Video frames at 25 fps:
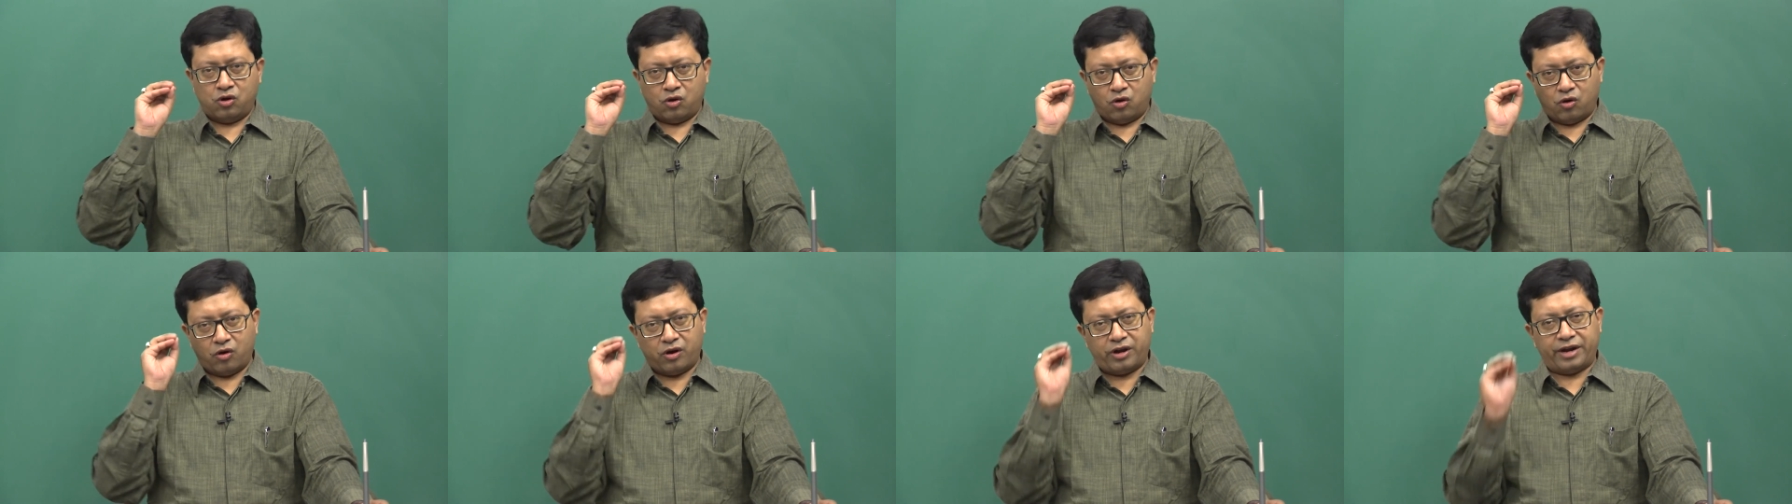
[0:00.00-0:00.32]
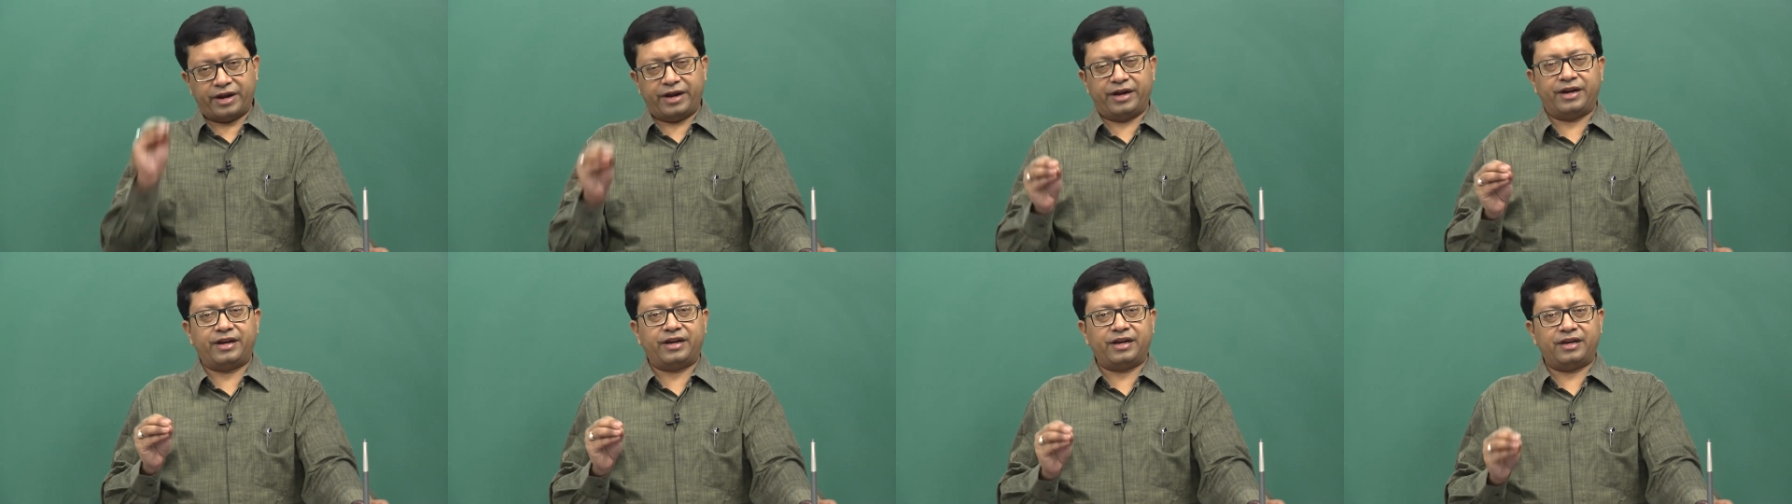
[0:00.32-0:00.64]
or
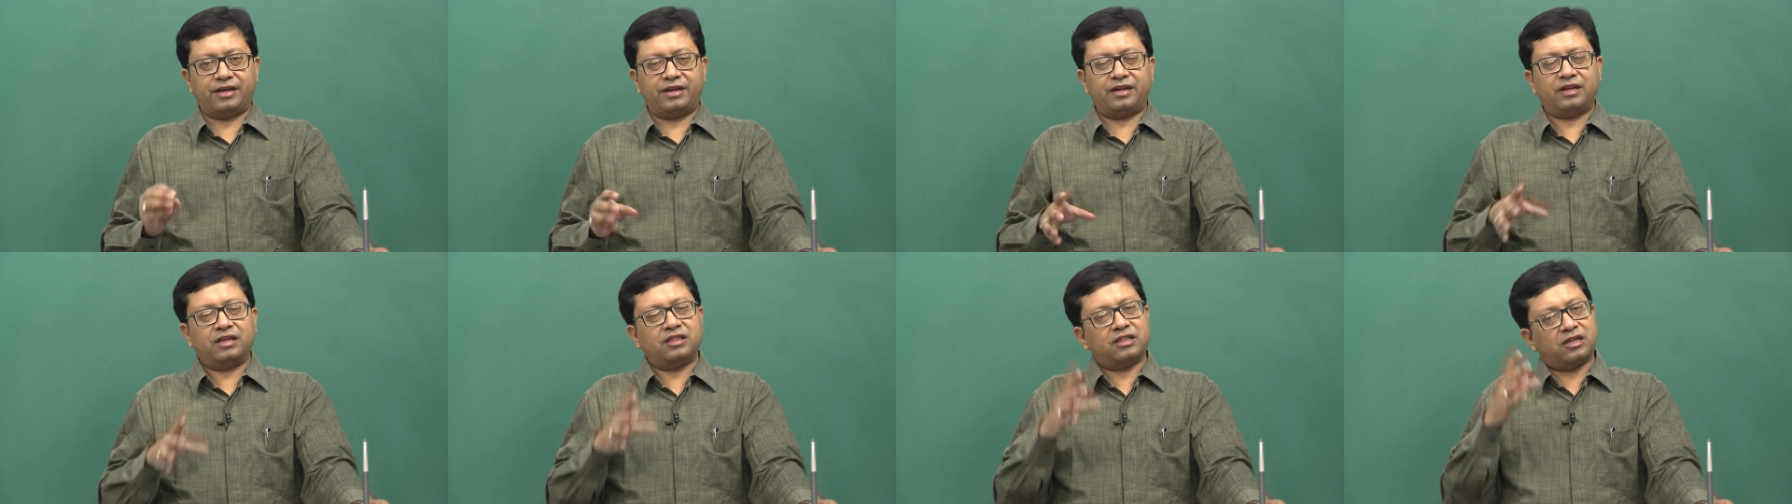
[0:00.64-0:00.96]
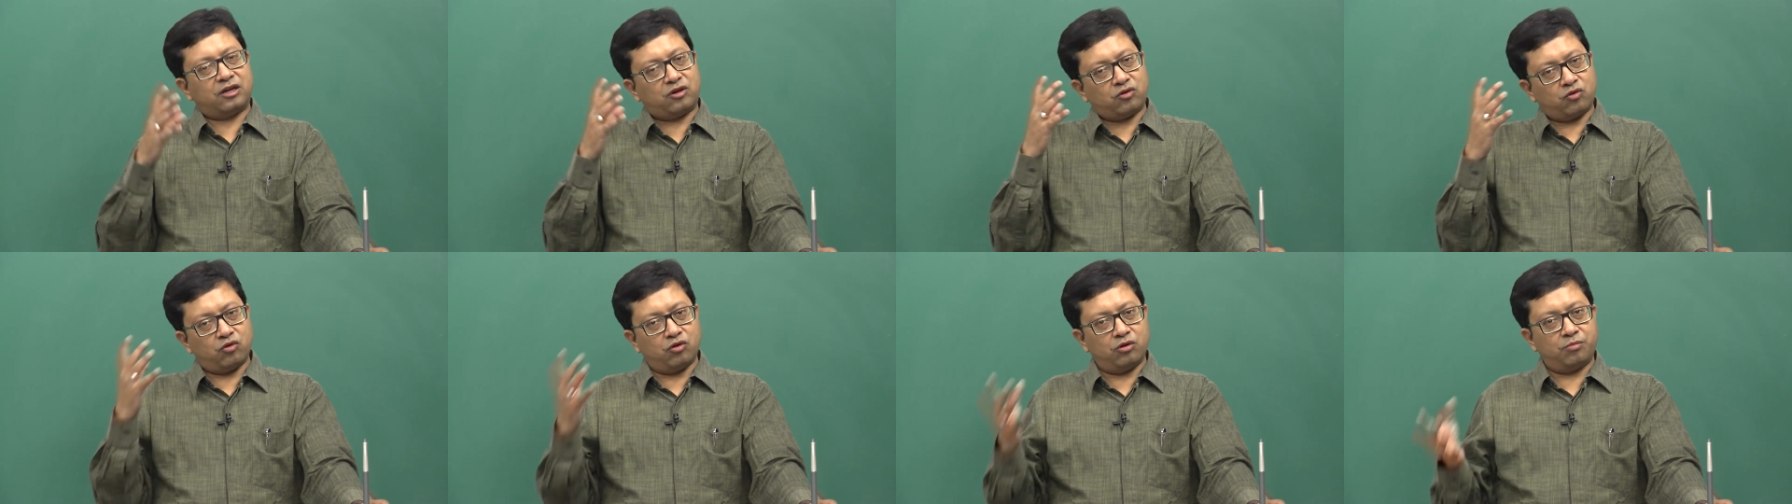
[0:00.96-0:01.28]
entity in
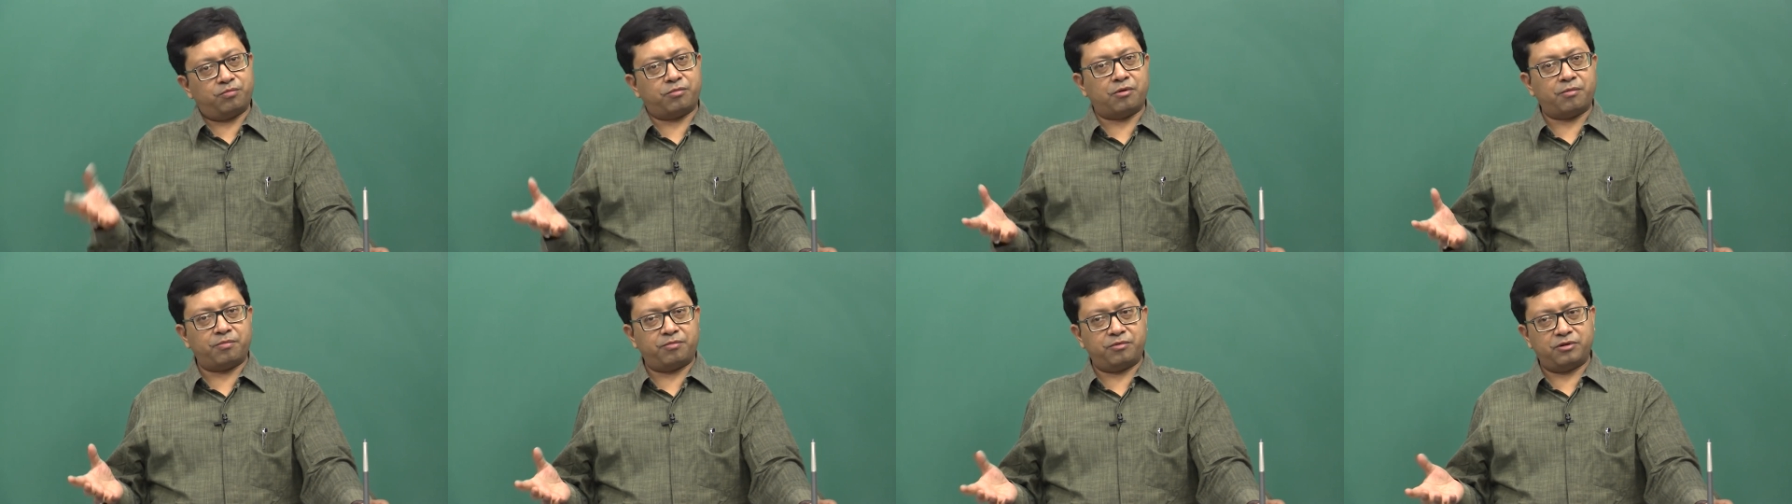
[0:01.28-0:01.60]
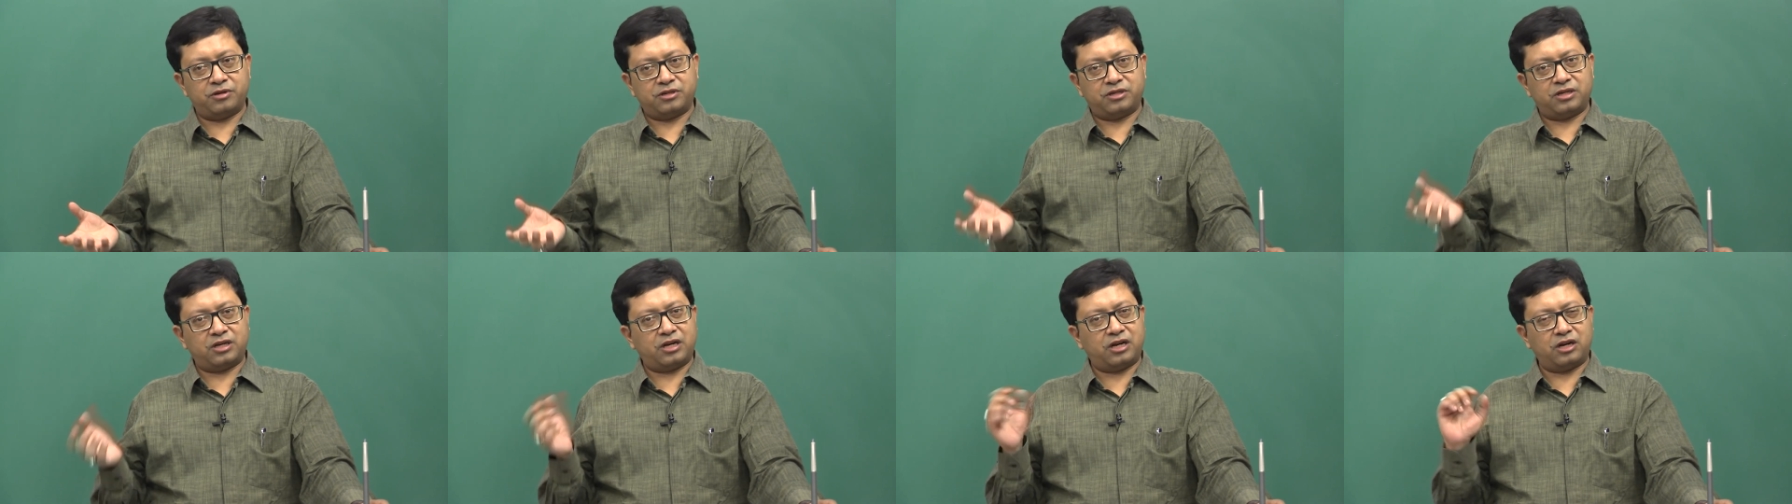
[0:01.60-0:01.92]
that whole
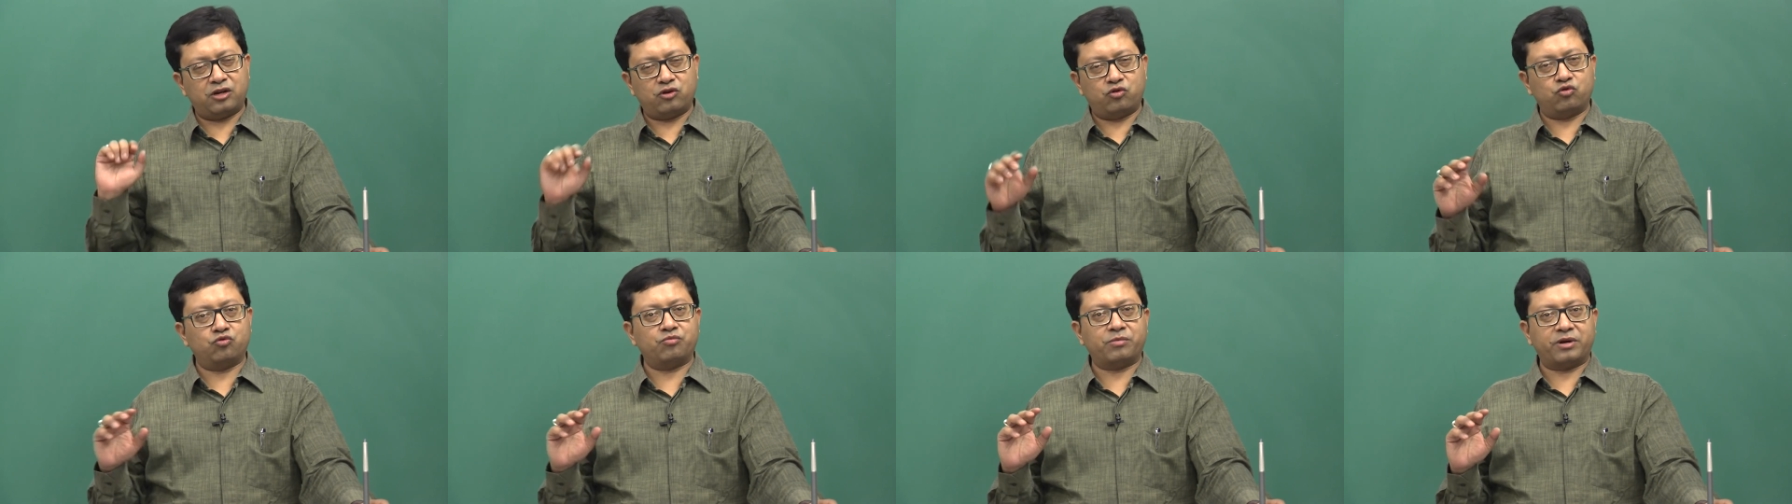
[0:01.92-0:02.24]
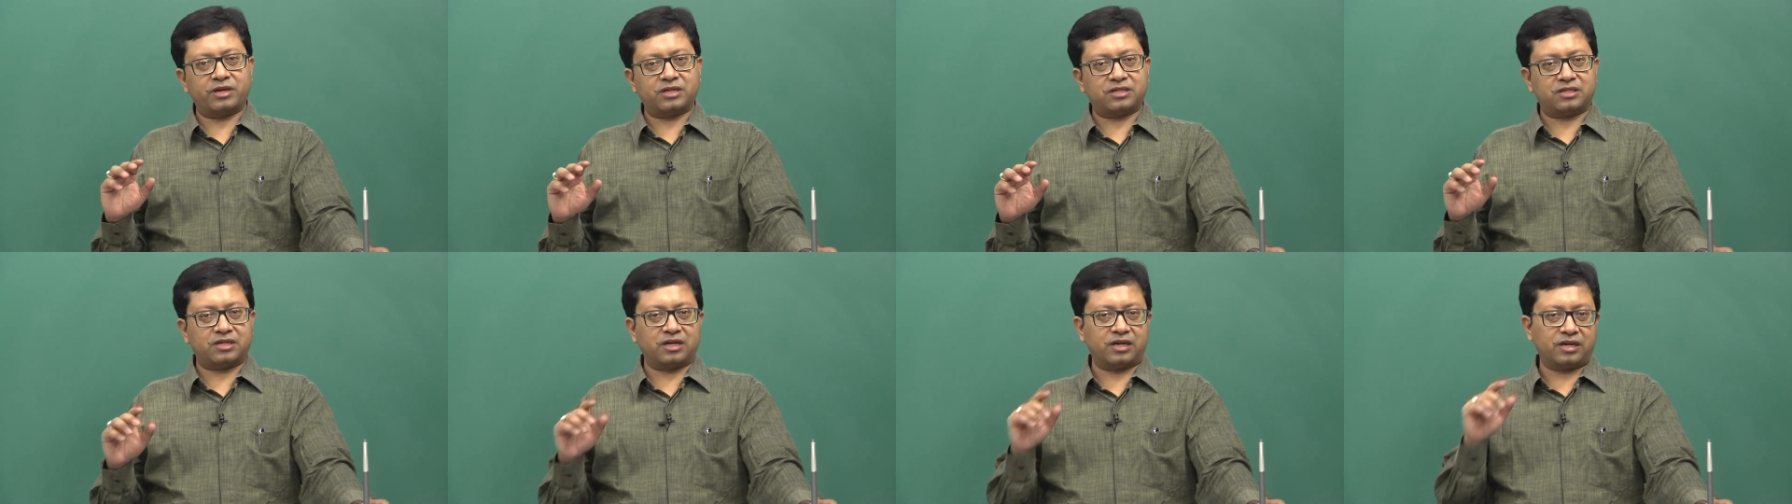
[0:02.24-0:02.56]
population and do
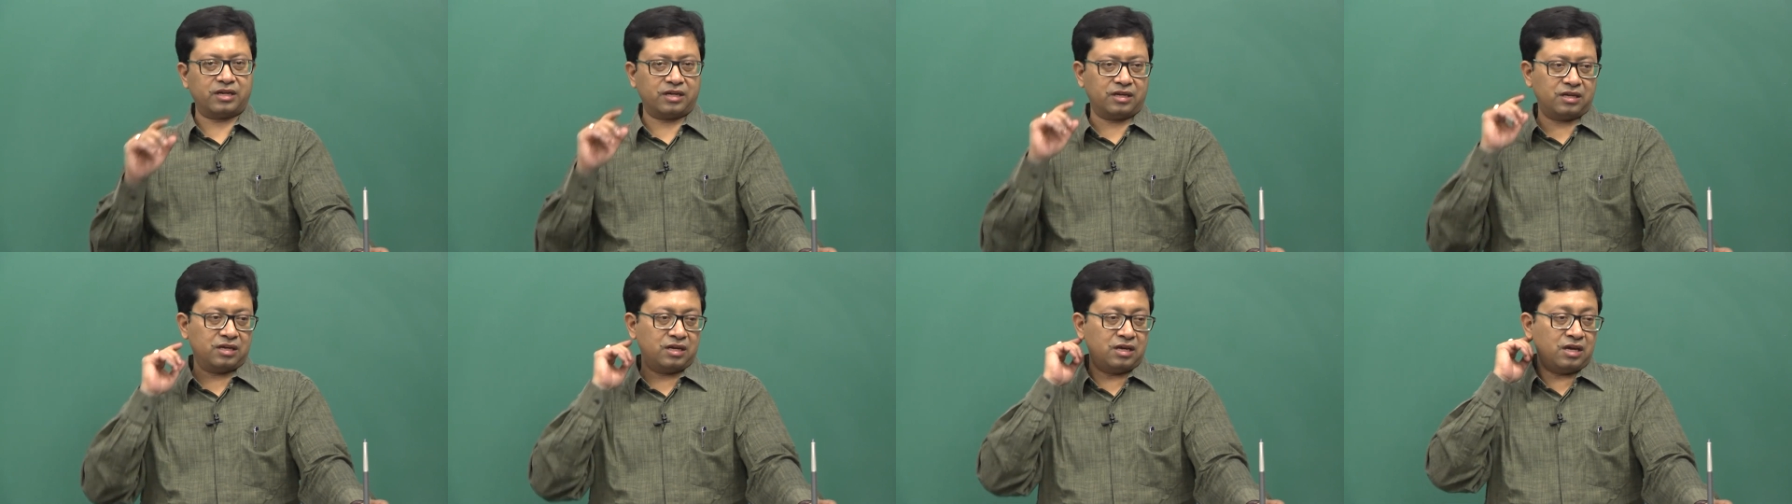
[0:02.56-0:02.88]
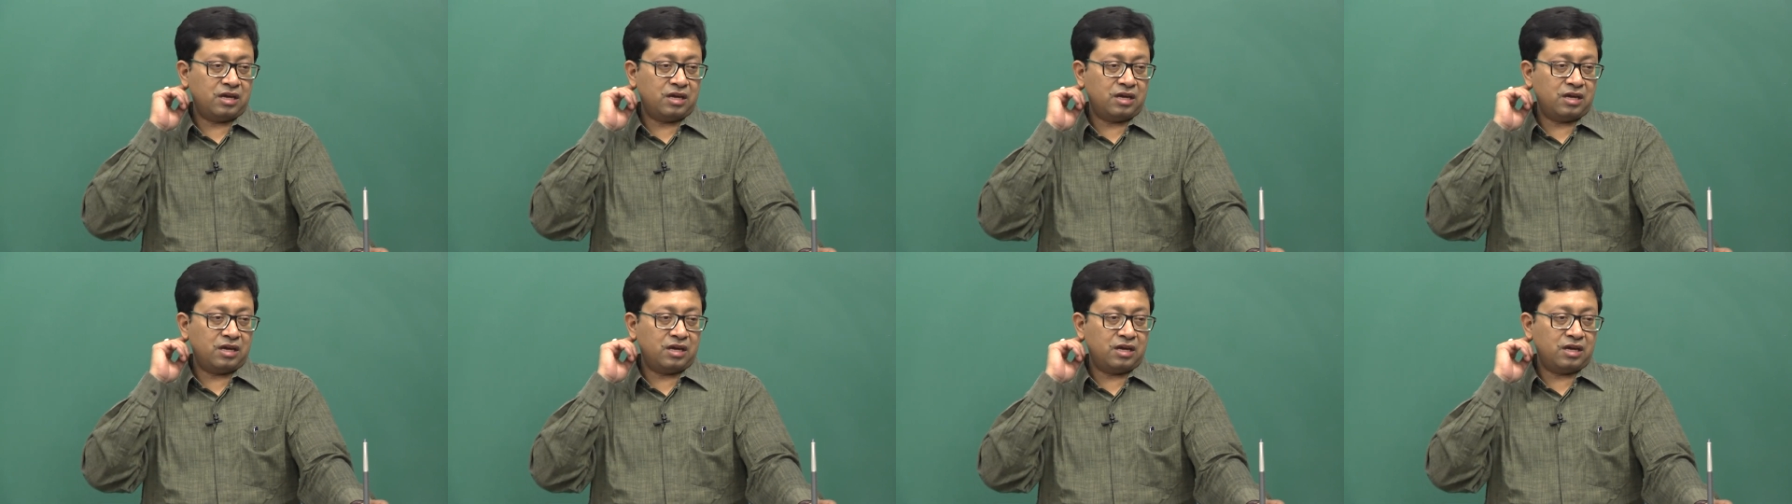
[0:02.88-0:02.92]
my study.